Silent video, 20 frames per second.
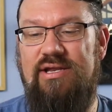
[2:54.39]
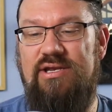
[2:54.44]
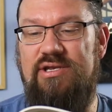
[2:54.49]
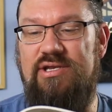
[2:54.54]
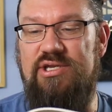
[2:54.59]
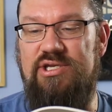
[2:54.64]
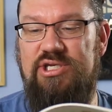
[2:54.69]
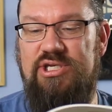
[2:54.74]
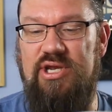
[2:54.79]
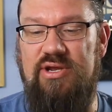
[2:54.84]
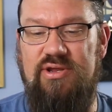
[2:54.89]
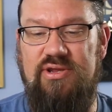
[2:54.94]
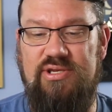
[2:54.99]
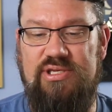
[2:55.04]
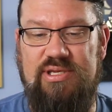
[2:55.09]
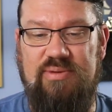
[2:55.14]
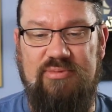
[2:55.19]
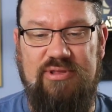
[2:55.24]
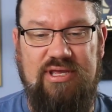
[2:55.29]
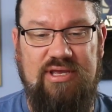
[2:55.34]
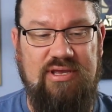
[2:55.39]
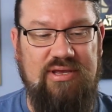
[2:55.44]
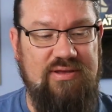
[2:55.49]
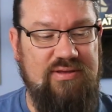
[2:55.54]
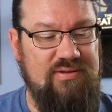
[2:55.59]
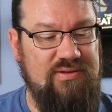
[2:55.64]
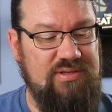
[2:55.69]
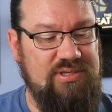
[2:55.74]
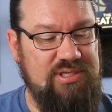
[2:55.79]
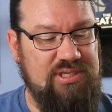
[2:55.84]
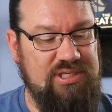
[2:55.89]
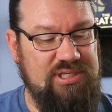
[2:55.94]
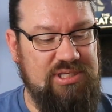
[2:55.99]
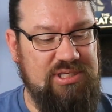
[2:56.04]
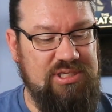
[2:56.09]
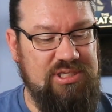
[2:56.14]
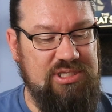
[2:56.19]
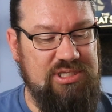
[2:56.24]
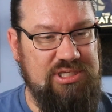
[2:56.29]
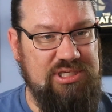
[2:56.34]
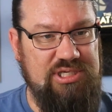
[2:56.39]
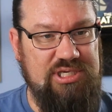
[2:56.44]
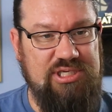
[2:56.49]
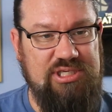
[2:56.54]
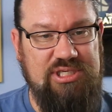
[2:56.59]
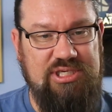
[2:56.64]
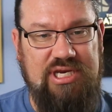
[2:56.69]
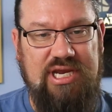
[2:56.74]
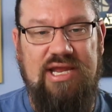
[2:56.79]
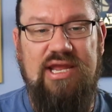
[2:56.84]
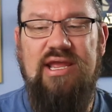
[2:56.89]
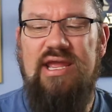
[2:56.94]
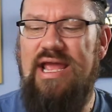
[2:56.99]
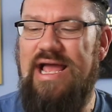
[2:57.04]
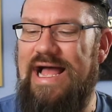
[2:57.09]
to show you some of the, just check.